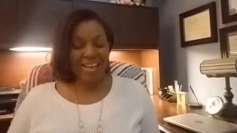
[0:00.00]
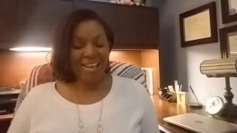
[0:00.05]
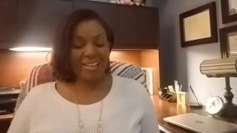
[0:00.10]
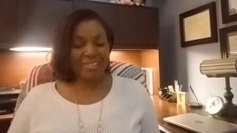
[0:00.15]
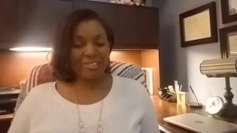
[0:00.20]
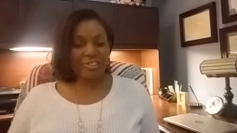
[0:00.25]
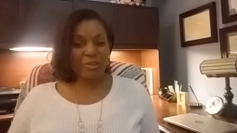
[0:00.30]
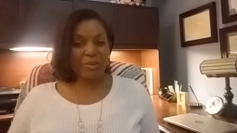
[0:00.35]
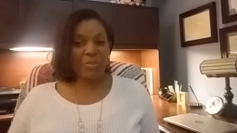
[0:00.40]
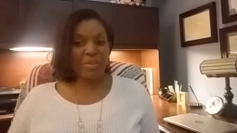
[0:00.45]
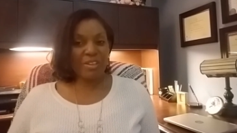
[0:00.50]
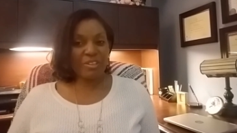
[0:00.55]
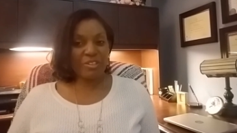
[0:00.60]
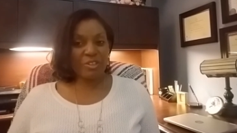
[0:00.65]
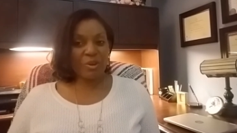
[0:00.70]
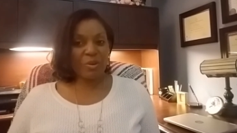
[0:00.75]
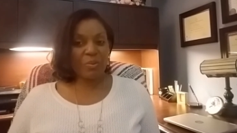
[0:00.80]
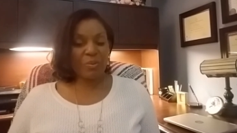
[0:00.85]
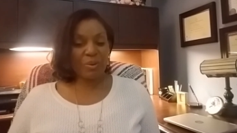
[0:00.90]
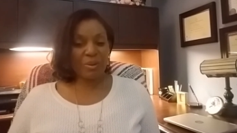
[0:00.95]
And so they
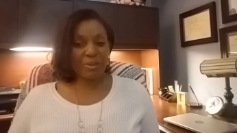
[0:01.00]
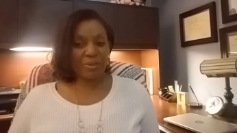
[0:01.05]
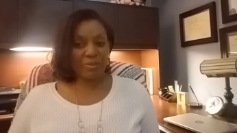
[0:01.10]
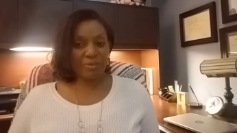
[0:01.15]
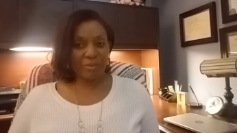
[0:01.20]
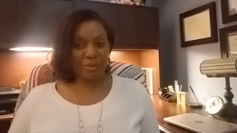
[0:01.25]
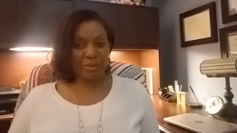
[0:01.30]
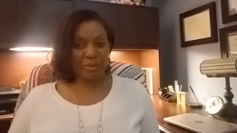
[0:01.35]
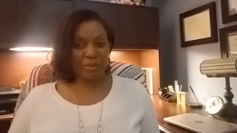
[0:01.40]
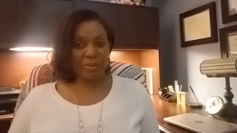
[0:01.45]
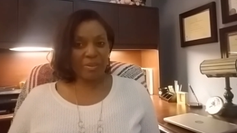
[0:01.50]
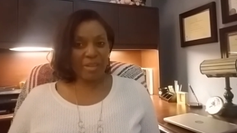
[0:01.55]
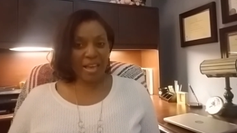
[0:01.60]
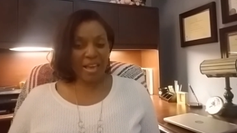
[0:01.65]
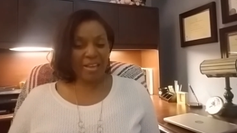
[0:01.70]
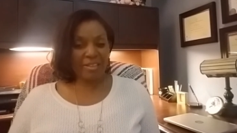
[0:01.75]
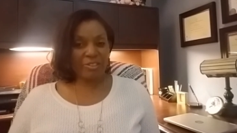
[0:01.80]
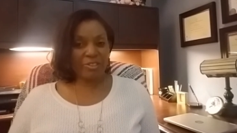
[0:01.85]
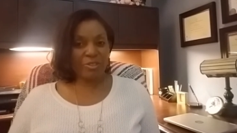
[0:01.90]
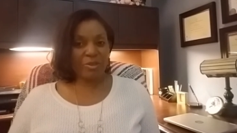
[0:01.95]
don't want to feel
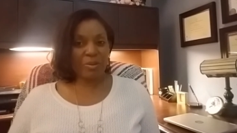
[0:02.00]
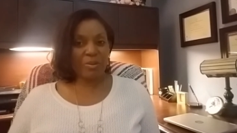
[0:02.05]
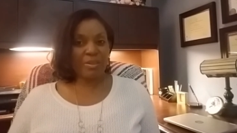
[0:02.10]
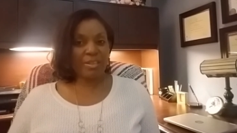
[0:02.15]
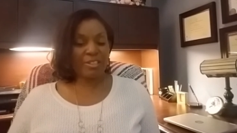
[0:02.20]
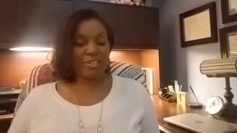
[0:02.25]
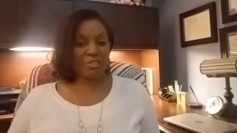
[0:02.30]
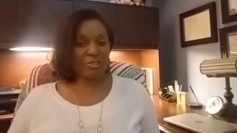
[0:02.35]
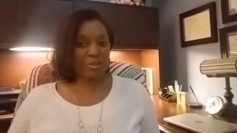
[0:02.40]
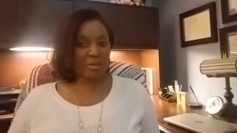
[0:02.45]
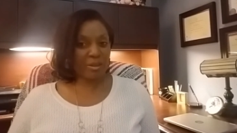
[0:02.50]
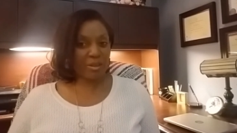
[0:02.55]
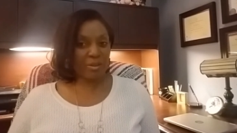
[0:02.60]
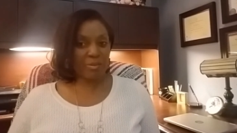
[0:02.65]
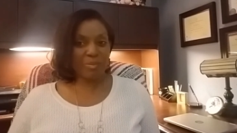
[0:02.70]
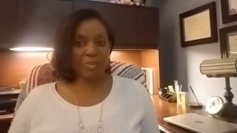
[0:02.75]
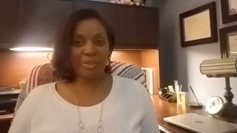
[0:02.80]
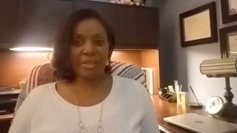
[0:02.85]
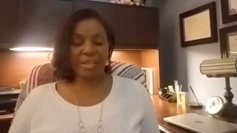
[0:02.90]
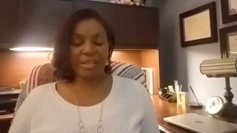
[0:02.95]
that. So they start
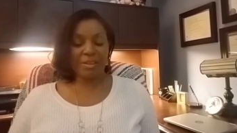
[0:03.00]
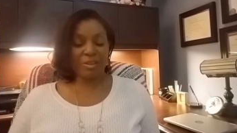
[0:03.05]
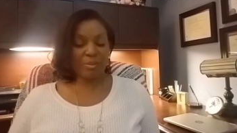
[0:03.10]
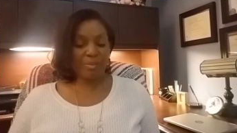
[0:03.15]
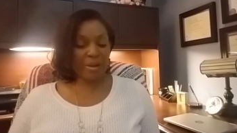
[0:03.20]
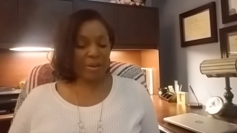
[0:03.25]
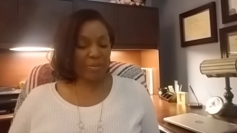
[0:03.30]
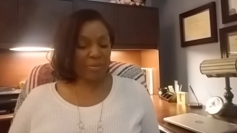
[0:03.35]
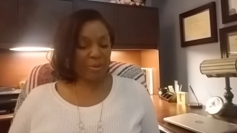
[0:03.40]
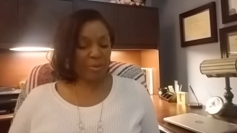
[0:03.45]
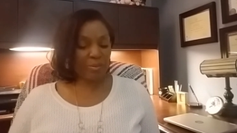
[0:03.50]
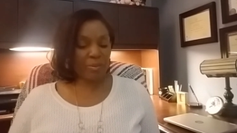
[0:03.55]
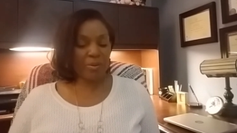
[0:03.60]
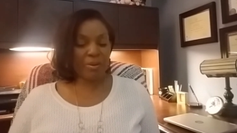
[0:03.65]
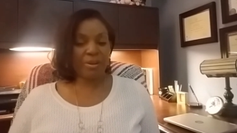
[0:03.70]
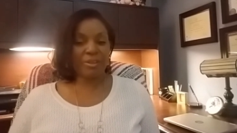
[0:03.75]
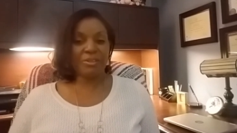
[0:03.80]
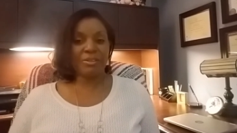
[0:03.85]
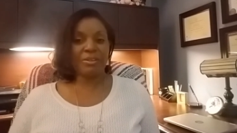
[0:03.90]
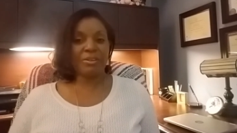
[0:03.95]
complaining about their
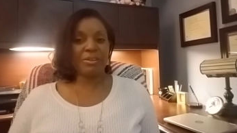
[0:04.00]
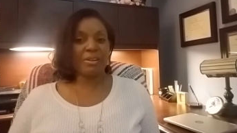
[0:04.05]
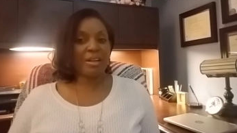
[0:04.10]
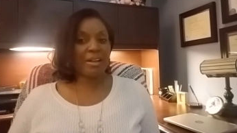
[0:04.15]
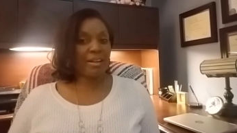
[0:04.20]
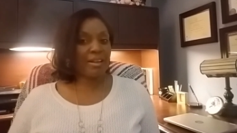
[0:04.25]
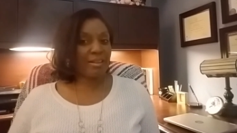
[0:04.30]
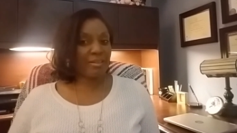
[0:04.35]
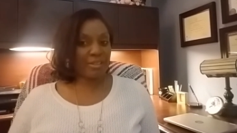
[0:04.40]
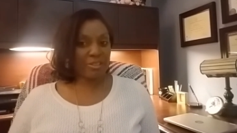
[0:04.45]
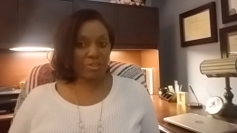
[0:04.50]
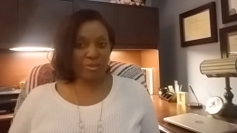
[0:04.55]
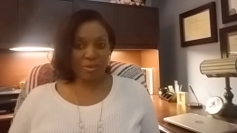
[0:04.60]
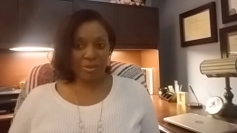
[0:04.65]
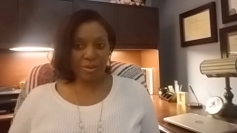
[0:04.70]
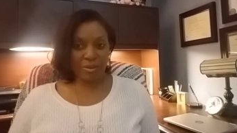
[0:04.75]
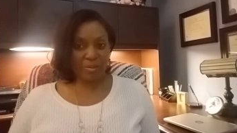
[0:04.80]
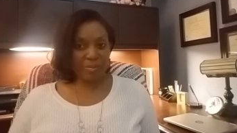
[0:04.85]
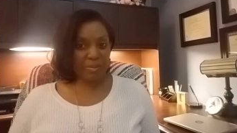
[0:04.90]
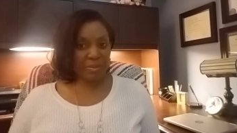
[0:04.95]
partner, and they
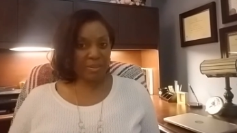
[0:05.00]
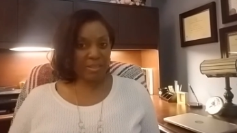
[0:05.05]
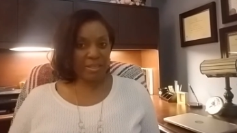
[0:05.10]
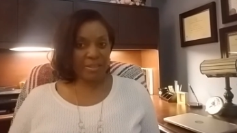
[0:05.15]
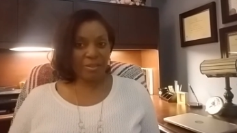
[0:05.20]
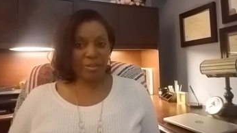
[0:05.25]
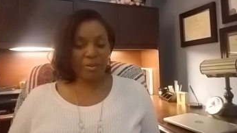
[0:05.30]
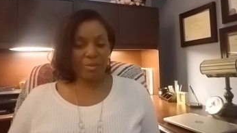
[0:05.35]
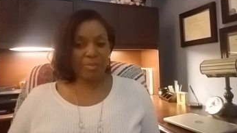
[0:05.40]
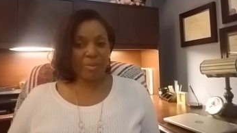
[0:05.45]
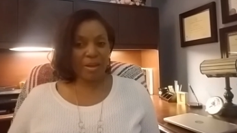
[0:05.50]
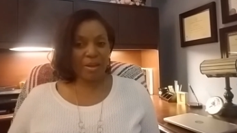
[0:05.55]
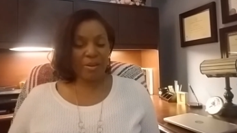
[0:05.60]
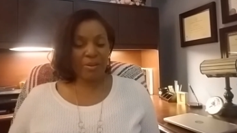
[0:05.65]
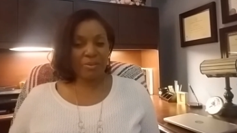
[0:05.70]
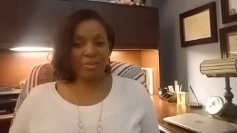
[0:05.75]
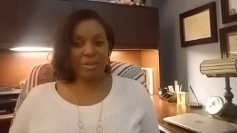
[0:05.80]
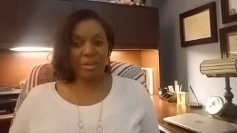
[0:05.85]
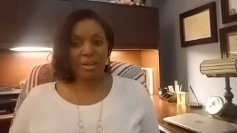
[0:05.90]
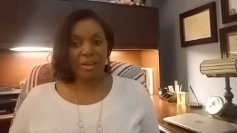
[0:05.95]
start complaining
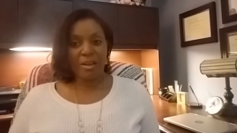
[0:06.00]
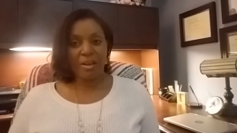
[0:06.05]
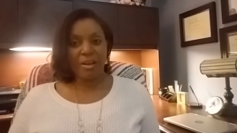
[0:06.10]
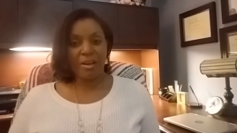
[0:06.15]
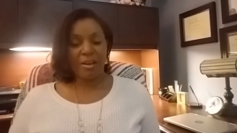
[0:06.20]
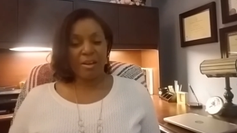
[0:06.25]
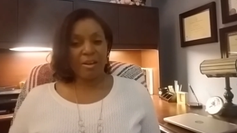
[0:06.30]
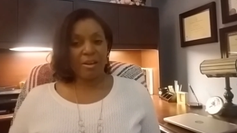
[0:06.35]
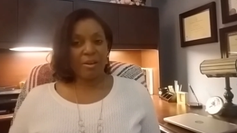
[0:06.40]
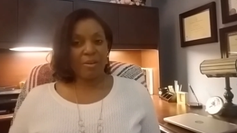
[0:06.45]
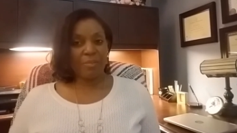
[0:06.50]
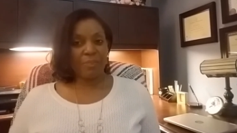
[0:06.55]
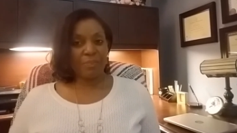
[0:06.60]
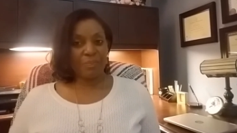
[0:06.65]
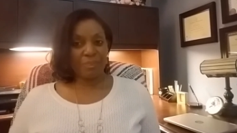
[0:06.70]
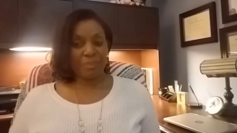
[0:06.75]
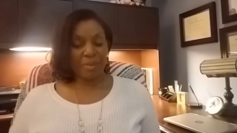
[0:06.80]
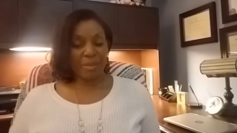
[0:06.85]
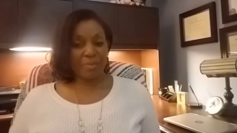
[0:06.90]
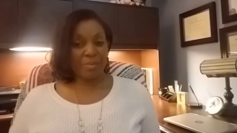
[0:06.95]
about
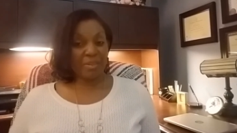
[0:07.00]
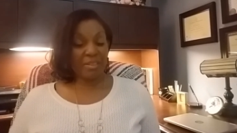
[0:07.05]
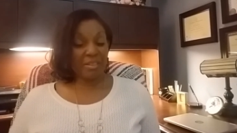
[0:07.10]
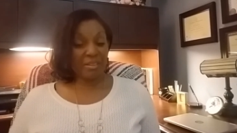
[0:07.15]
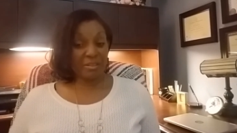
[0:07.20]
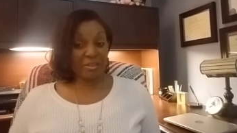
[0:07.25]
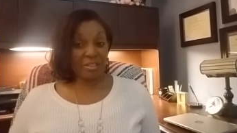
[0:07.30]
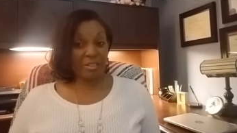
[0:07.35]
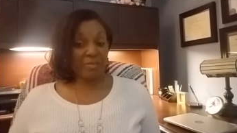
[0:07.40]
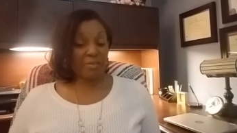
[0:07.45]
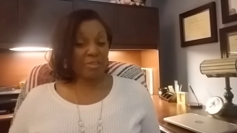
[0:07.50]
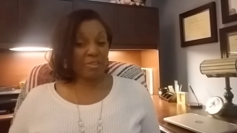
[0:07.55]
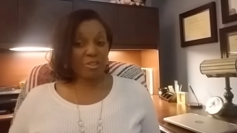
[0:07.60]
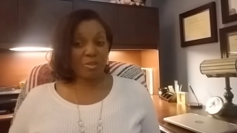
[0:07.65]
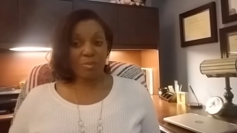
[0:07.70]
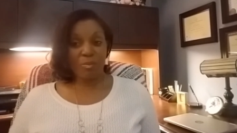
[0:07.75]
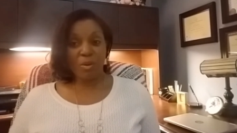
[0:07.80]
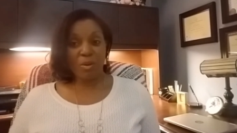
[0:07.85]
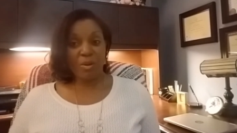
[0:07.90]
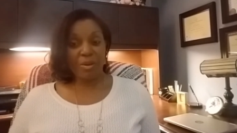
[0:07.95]
maybe even
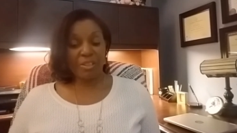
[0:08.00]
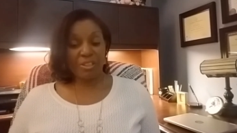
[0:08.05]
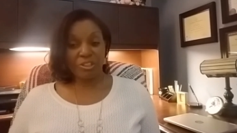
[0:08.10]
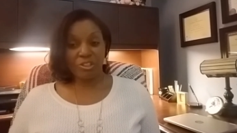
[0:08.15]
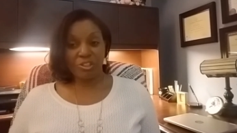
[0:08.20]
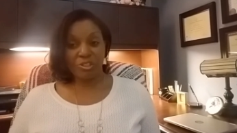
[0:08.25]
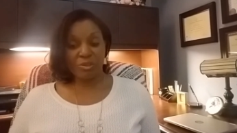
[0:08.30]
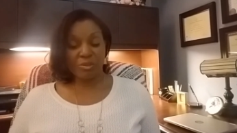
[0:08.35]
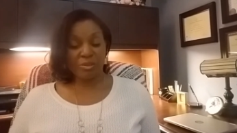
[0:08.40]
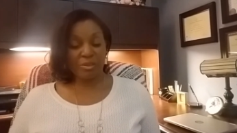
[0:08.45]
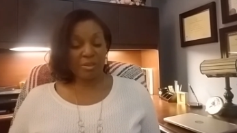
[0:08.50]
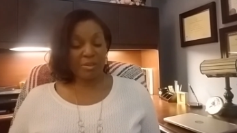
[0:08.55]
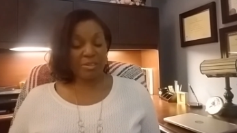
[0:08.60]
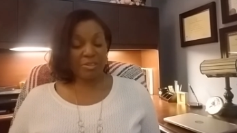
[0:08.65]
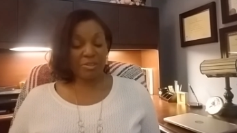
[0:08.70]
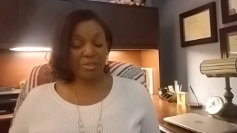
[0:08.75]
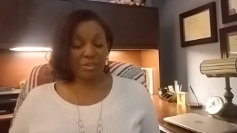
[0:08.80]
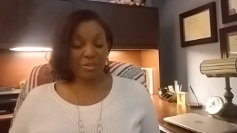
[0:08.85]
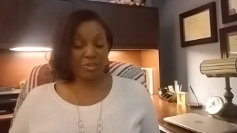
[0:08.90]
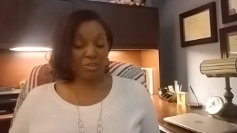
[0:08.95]
small issues.
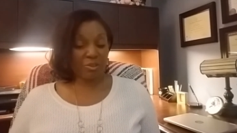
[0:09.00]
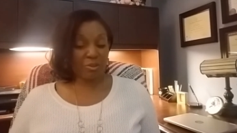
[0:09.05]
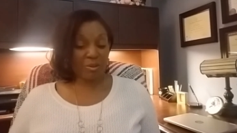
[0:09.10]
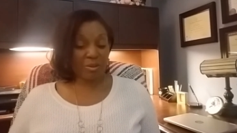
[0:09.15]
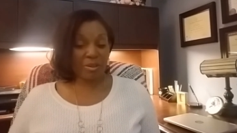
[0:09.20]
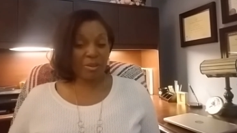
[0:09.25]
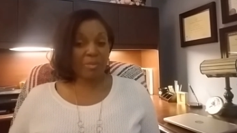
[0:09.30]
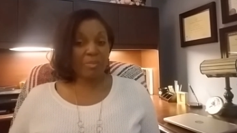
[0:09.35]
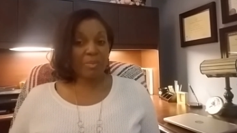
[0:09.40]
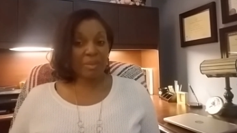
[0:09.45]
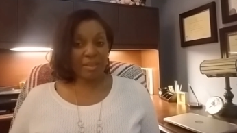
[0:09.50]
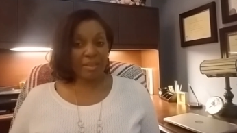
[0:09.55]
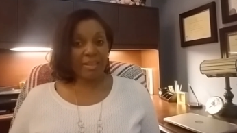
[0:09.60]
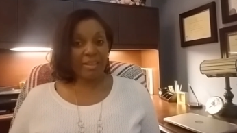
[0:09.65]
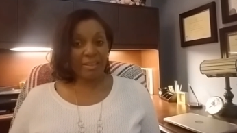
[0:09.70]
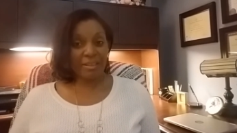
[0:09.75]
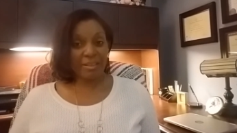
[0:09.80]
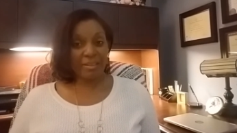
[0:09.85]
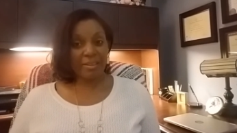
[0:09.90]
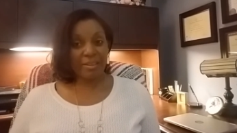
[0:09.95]
They start
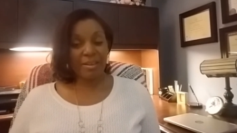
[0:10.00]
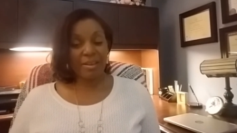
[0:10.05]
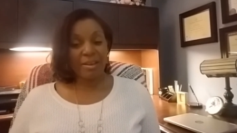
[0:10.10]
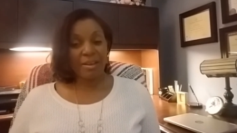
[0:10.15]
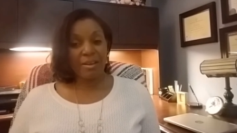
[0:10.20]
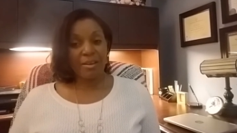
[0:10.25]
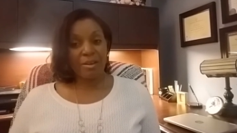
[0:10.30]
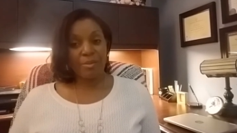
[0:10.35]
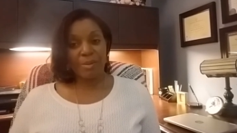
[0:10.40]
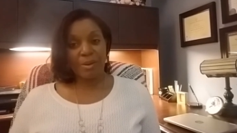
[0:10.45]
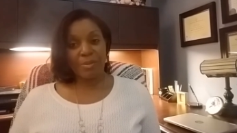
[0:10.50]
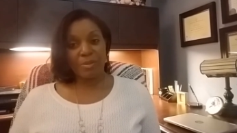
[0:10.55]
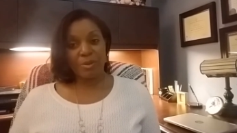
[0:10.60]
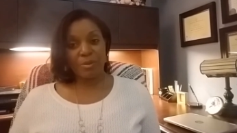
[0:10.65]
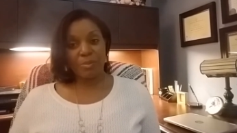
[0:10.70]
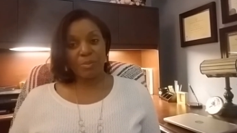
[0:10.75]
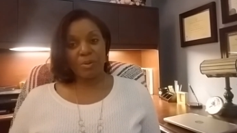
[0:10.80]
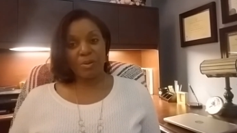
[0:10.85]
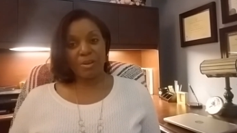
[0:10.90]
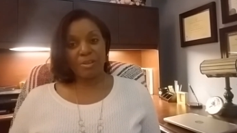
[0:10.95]
complaining about their
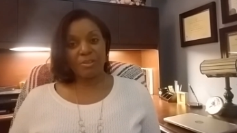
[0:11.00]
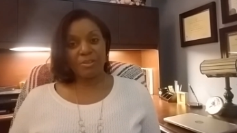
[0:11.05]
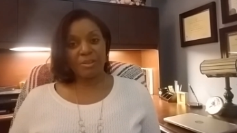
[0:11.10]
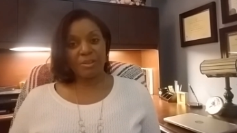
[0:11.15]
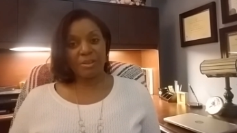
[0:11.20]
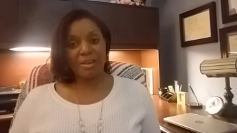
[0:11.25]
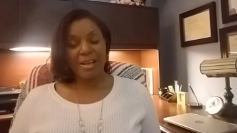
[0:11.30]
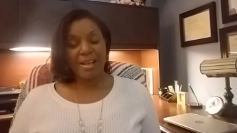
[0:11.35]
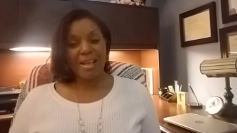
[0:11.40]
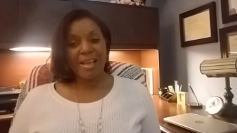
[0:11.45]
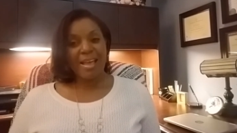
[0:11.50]
partner.